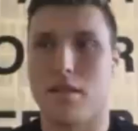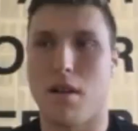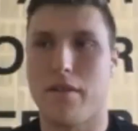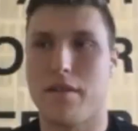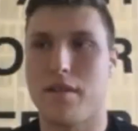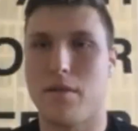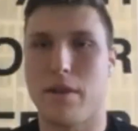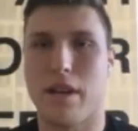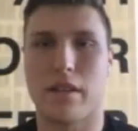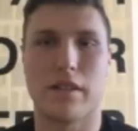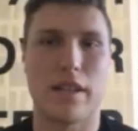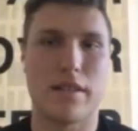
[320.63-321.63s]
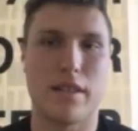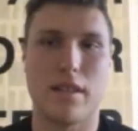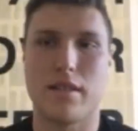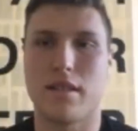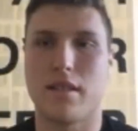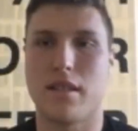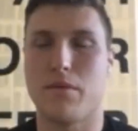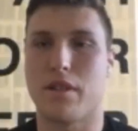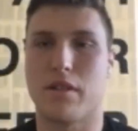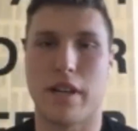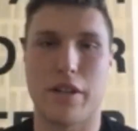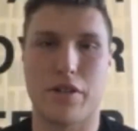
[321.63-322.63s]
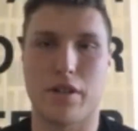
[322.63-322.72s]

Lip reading: Obviously, we had a great season. It was a great